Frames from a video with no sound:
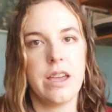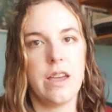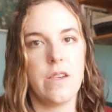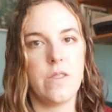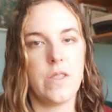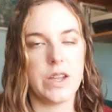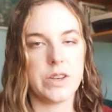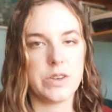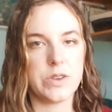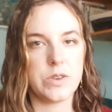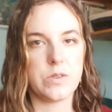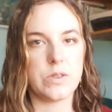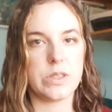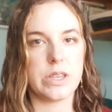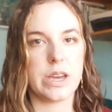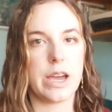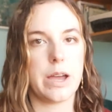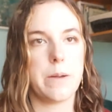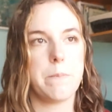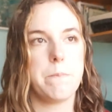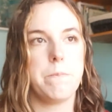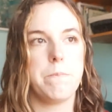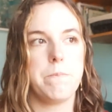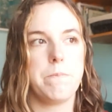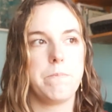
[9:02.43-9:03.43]
that do that.
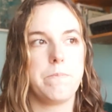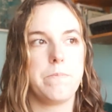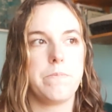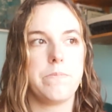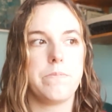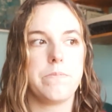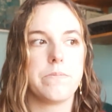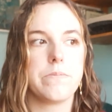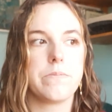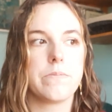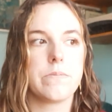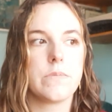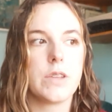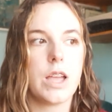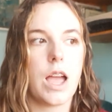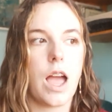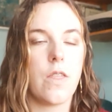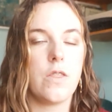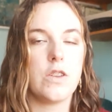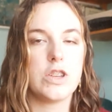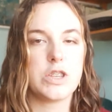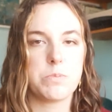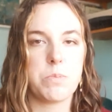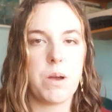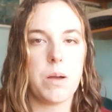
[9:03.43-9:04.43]

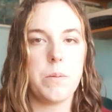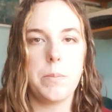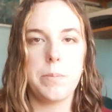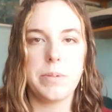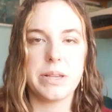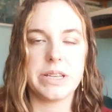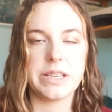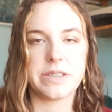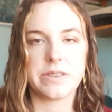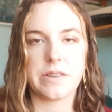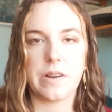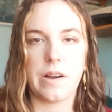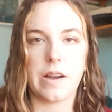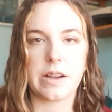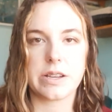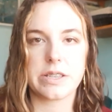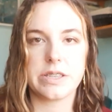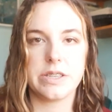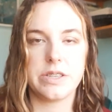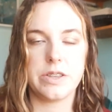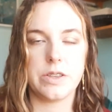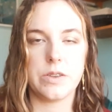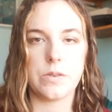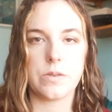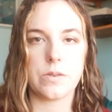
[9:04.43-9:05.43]
And there's probably socks
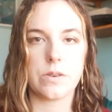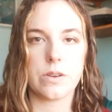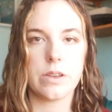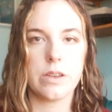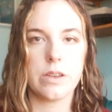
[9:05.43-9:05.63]
too.